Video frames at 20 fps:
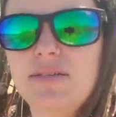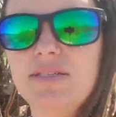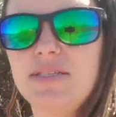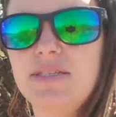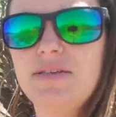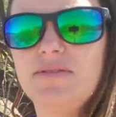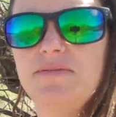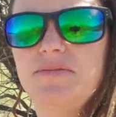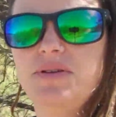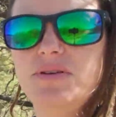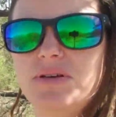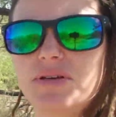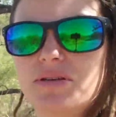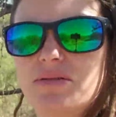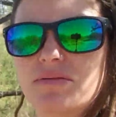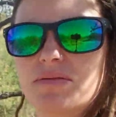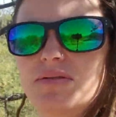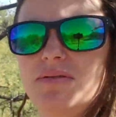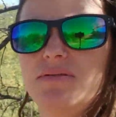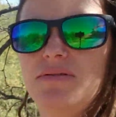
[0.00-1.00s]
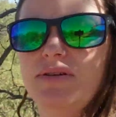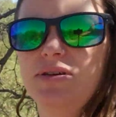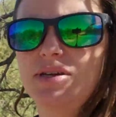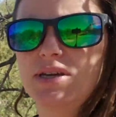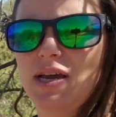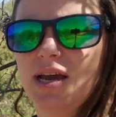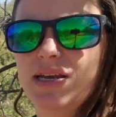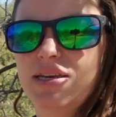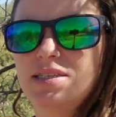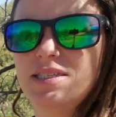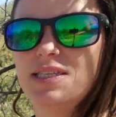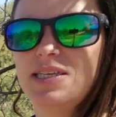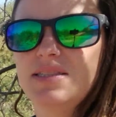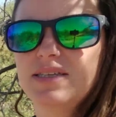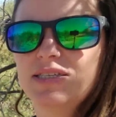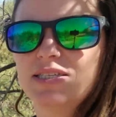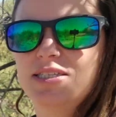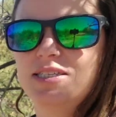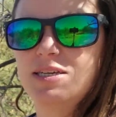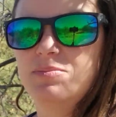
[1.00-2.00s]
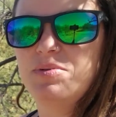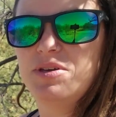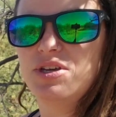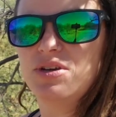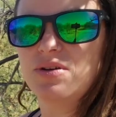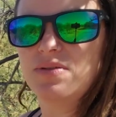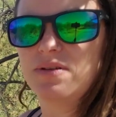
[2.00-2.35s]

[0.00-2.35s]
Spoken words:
see if you can kind of see this dip here.